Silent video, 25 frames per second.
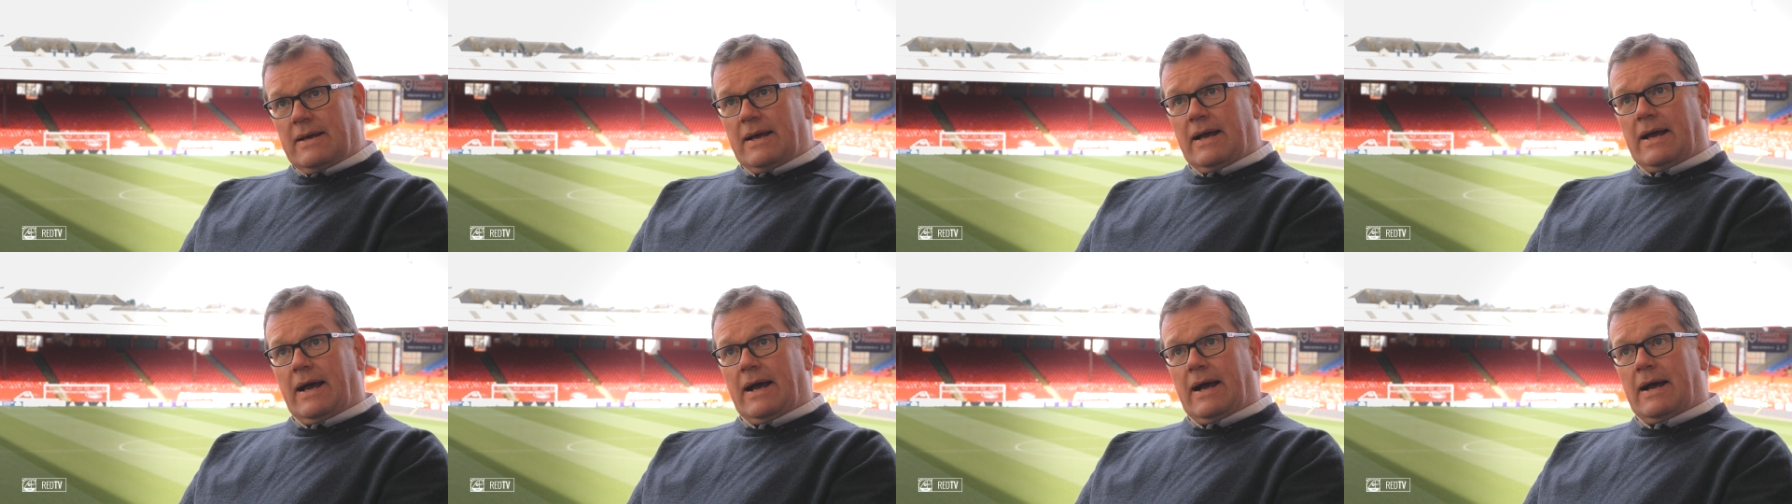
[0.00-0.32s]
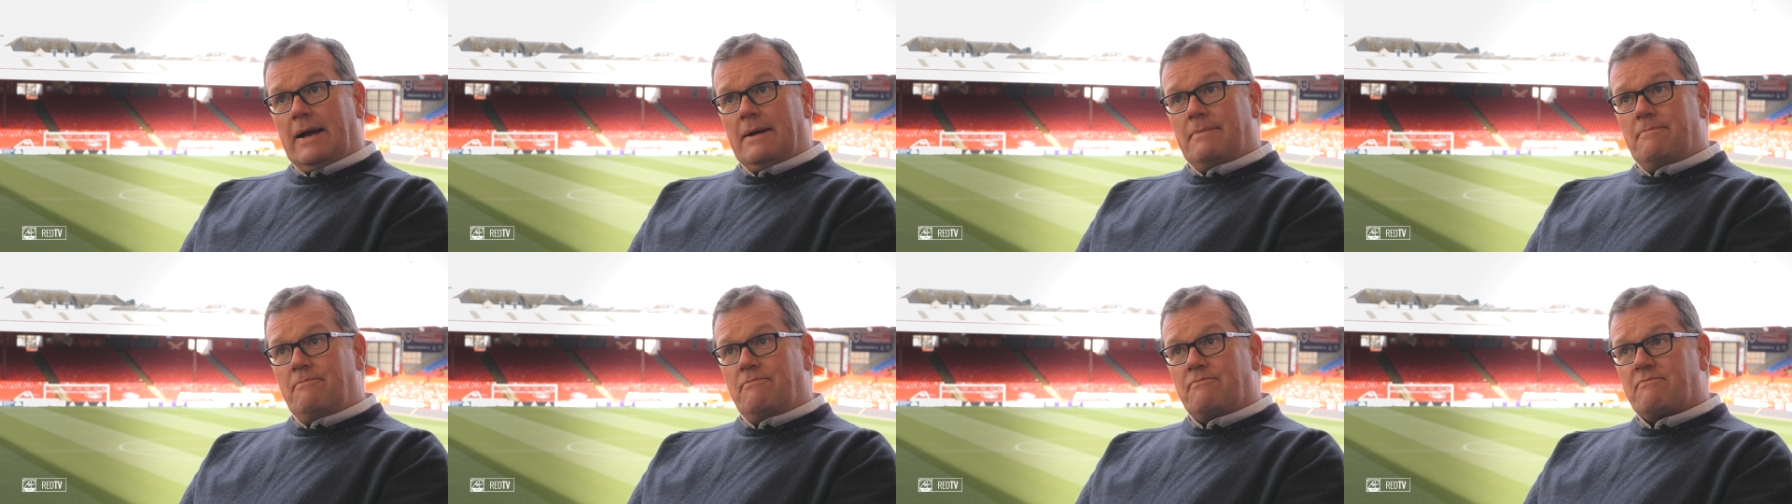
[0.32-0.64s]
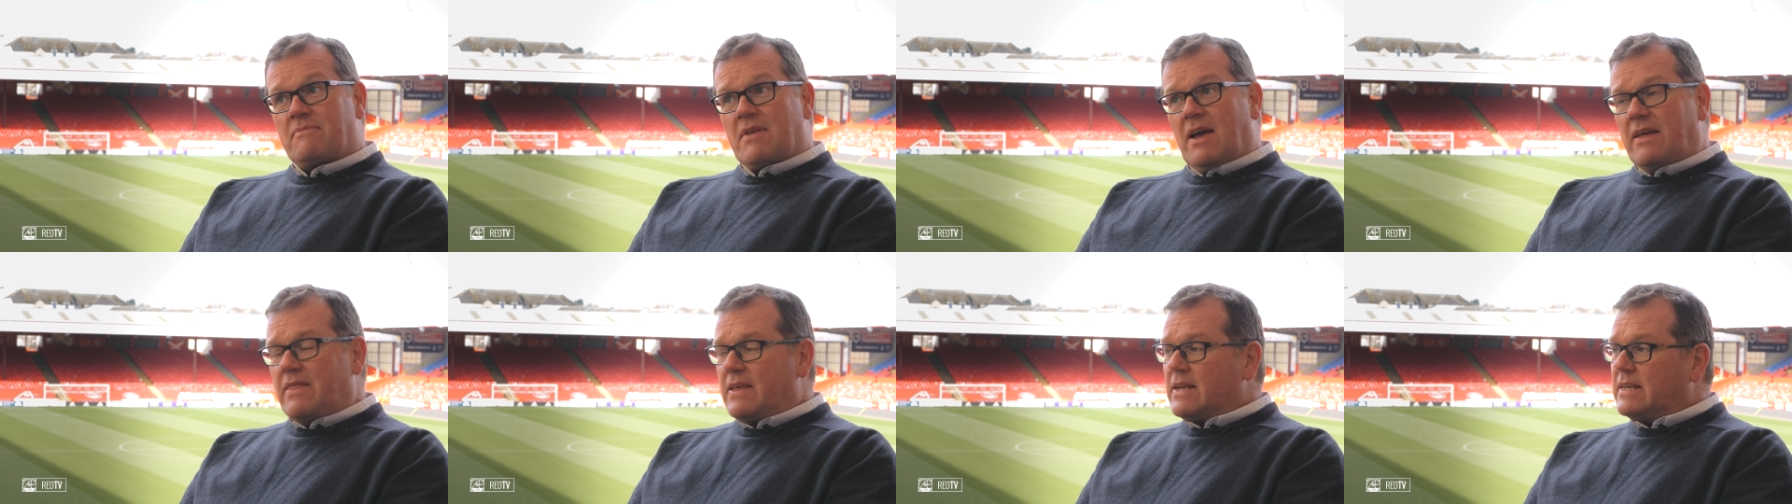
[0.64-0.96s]
Um,
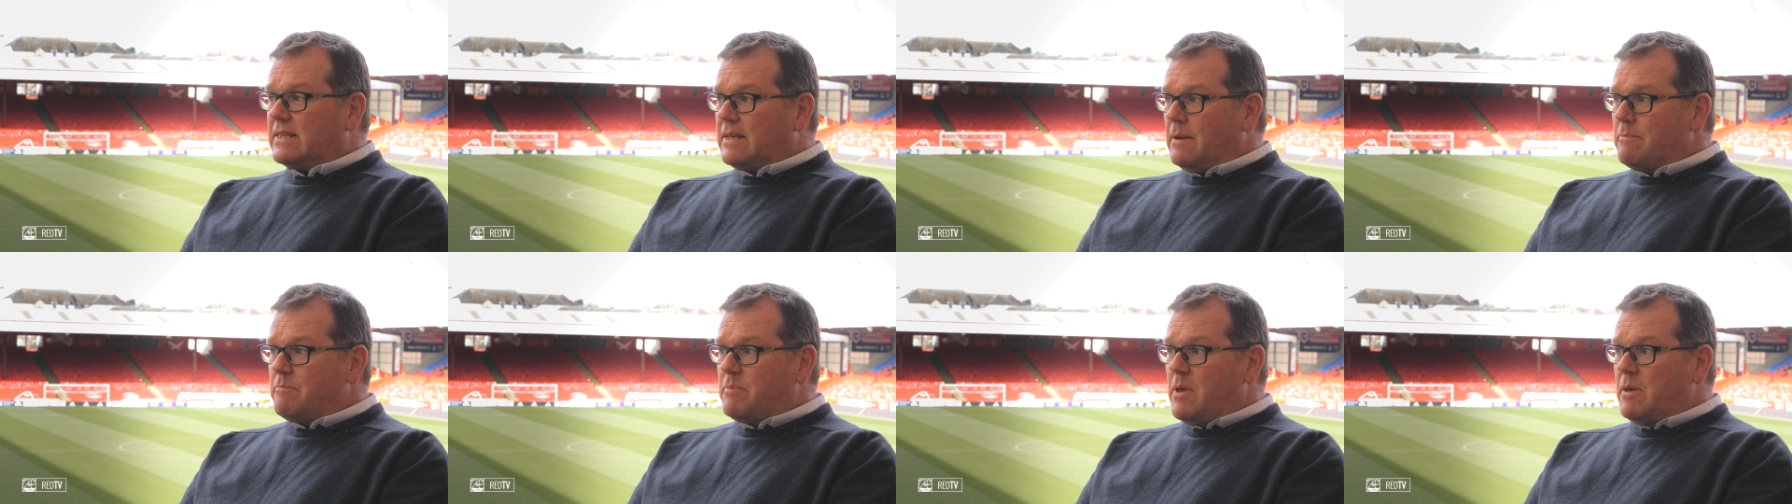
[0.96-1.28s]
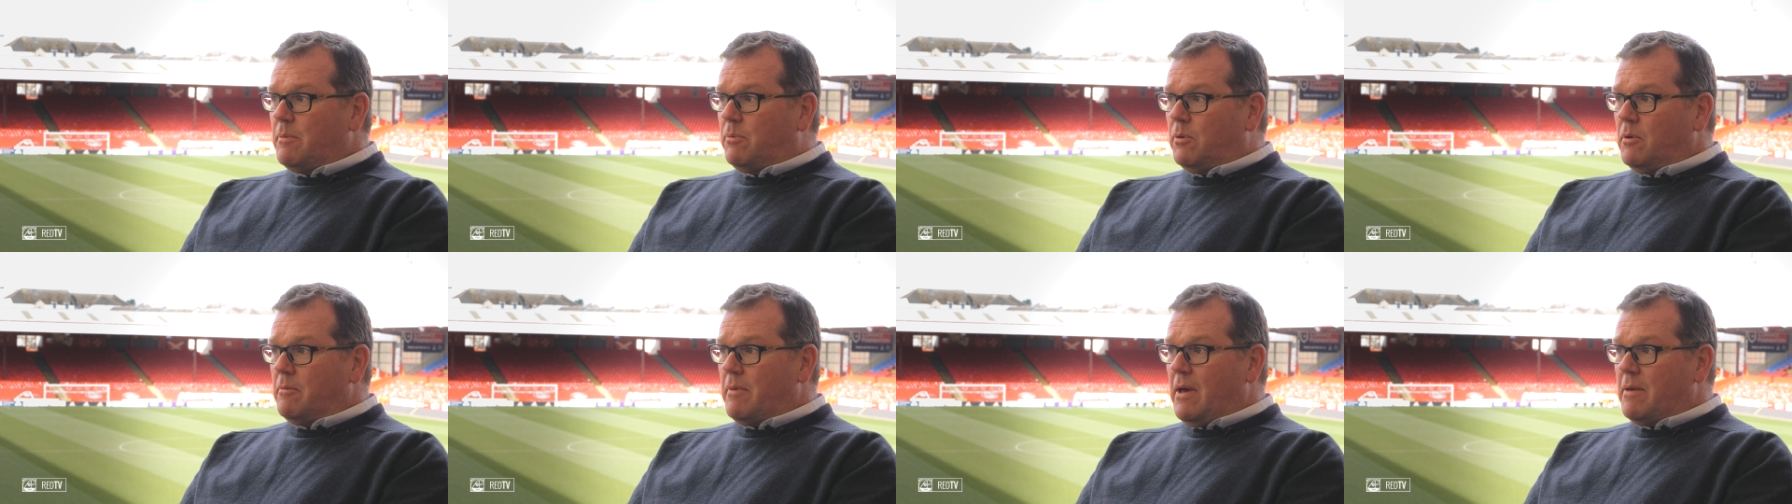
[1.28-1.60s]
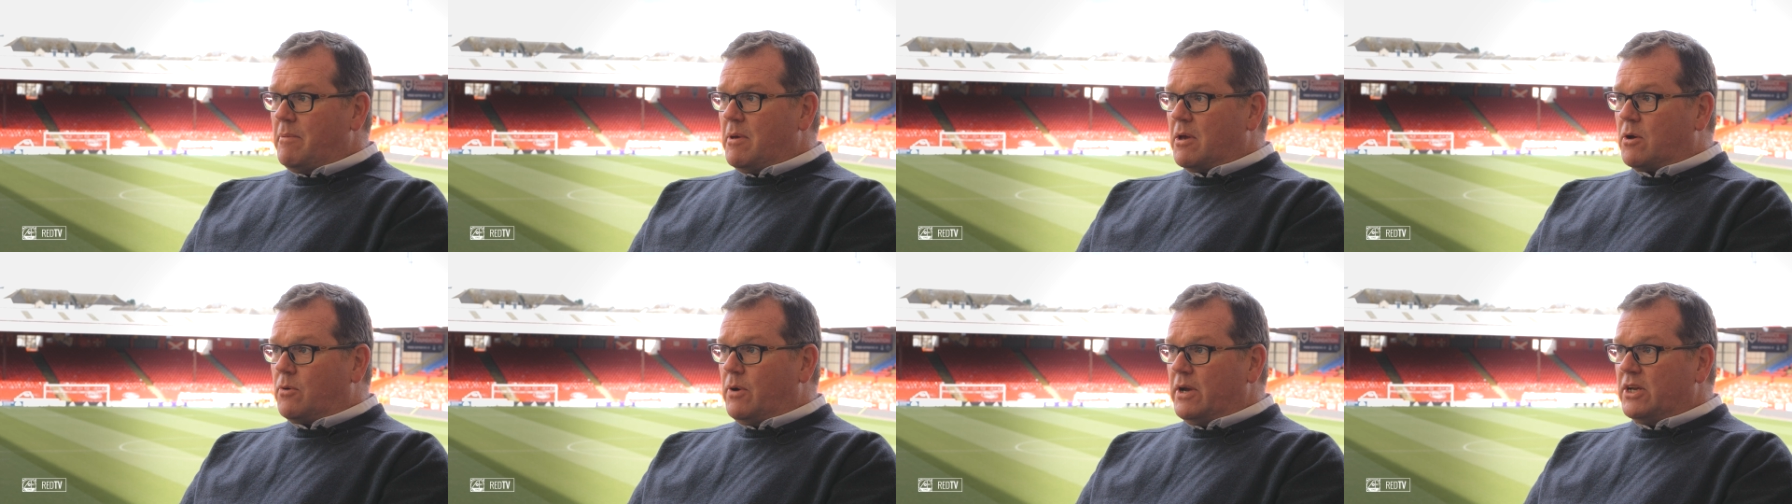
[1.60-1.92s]
I think some people
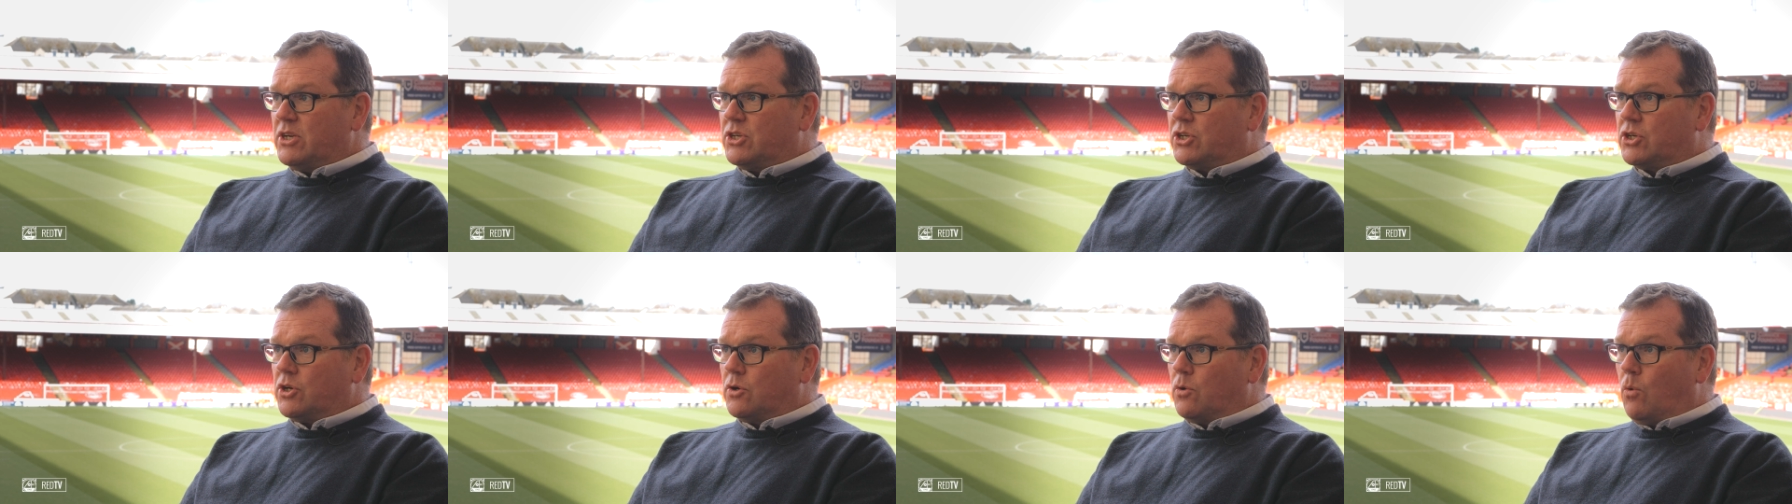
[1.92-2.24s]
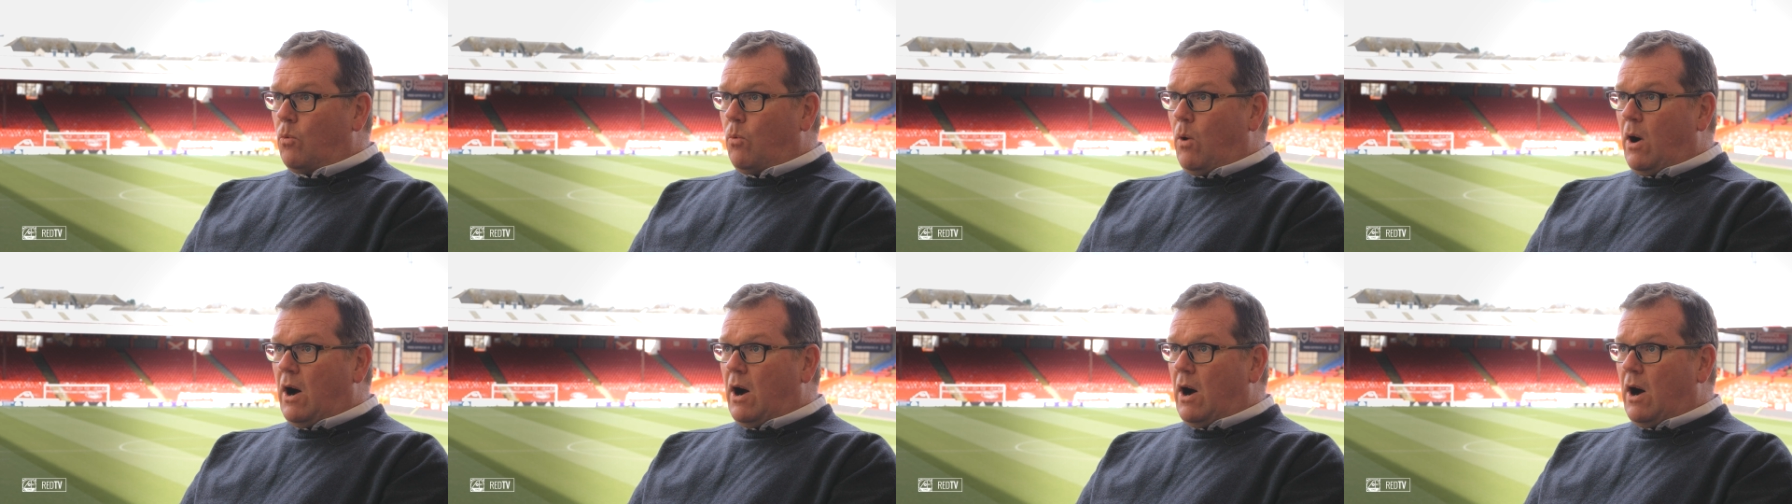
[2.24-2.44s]
maybe question